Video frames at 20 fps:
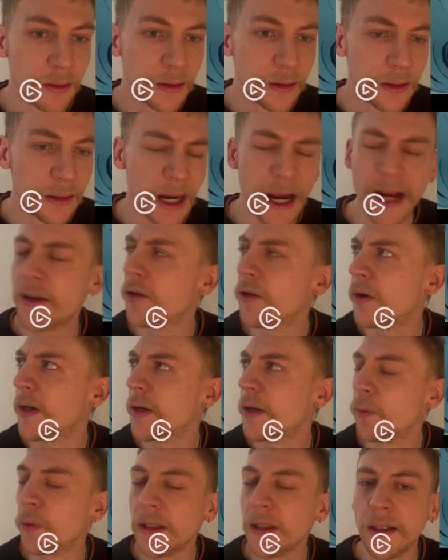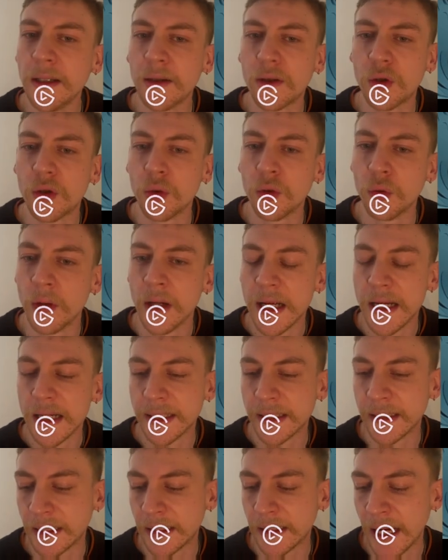would need to
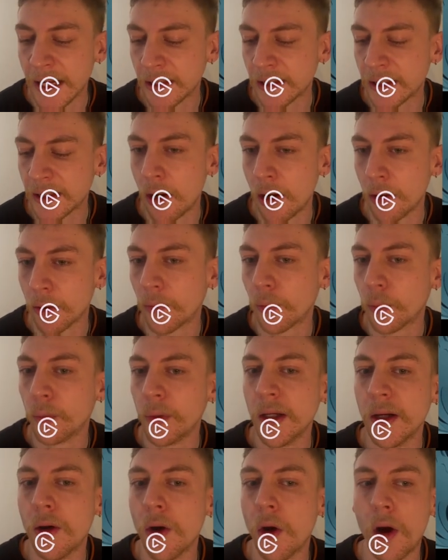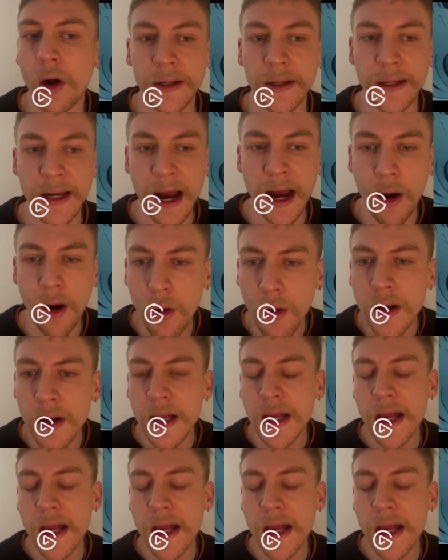get down 3 lore now